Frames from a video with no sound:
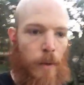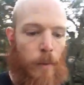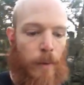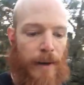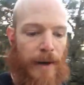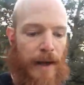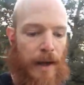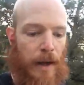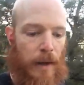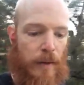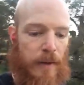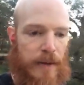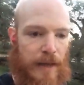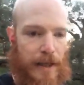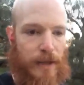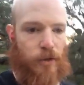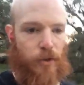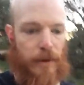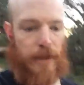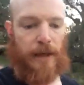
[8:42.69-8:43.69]
What else?
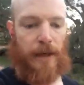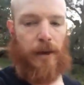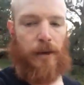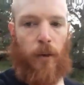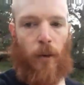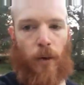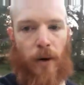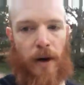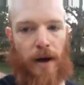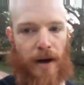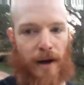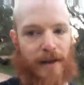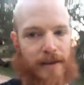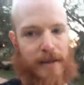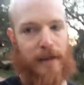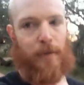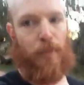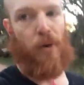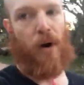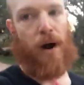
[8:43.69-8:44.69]
Like, drinking
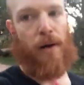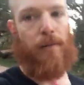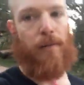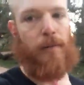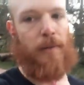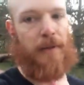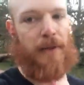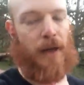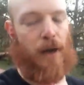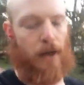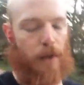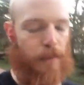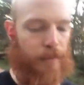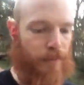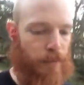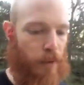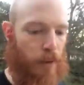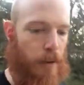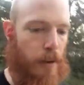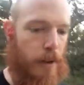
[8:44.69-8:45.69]
Clorox is probably
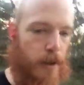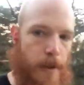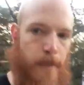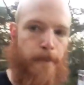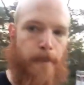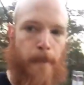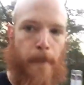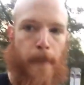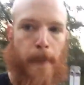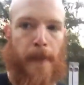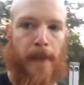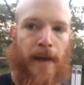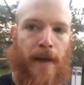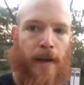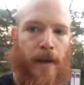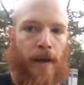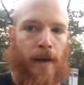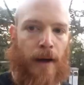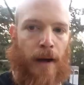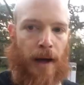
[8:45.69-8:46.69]
harmful.
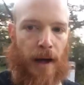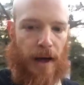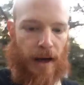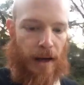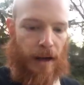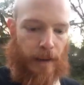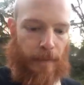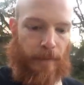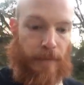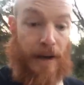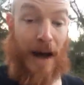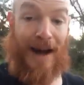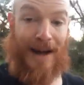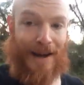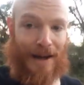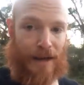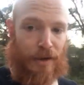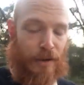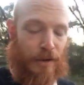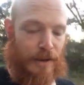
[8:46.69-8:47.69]

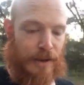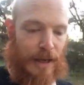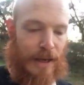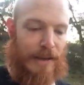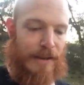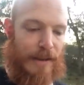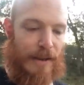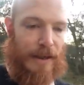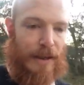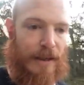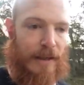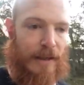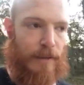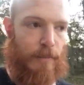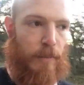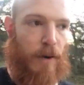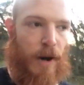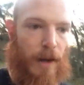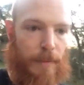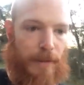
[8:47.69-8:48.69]
Not exercising is
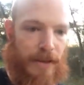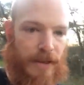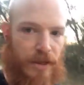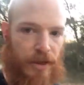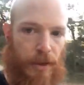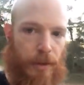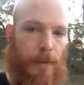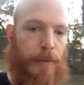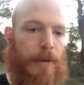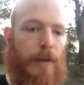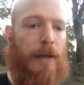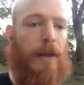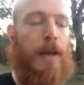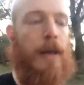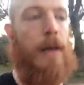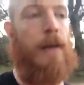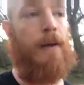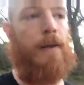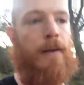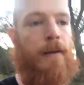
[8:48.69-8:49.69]
probably stupid.
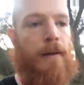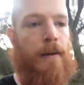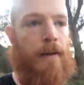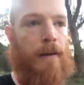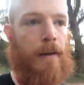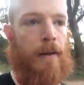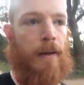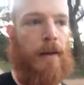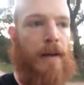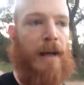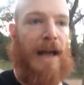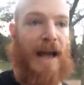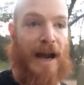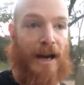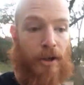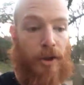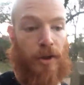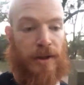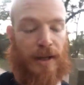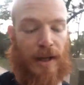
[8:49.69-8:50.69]

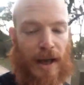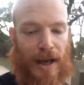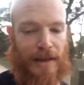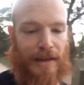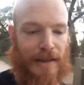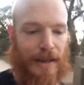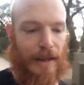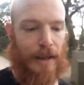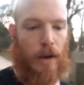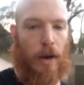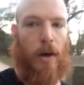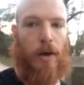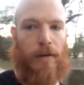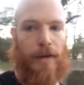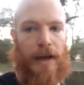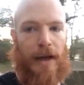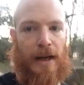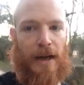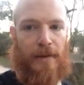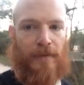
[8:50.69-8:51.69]
Exercising
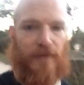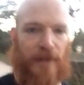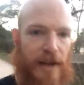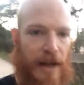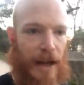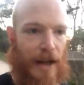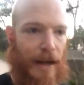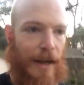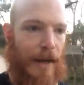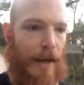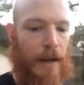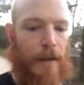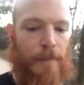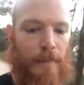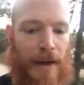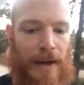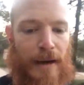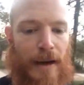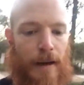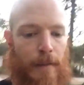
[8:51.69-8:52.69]
all day, every day
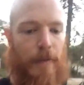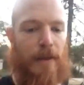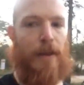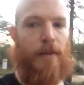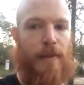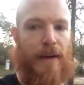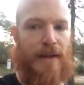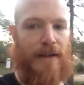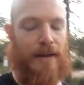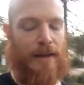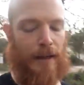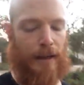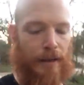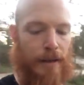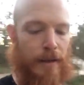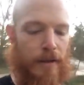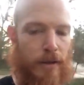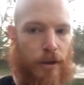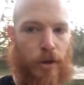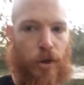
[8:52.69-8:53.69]
might not be the best thing
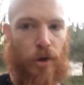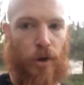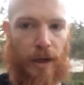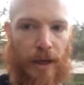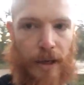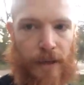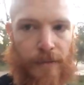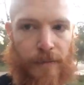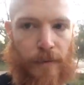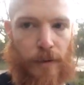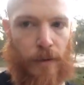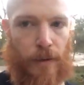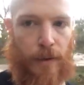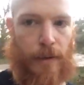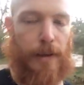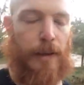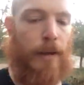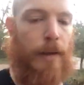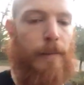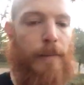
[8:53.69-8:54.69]
unless you're training
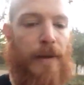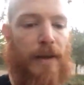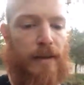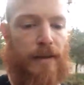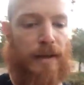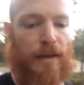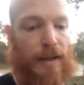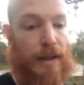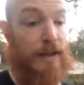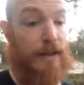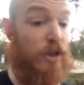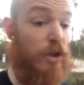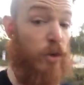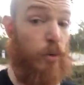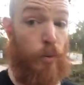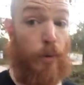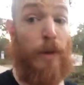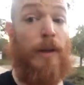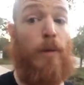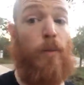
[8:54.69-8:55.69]
for the Olympics, unless
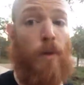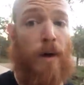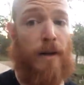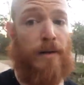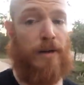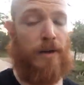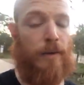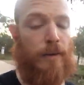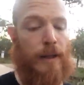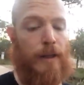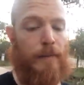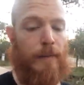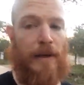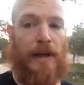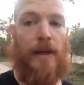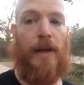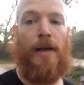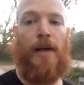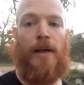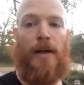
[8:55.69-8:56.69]
you really want to, like
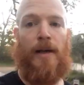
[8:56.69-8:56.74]
me.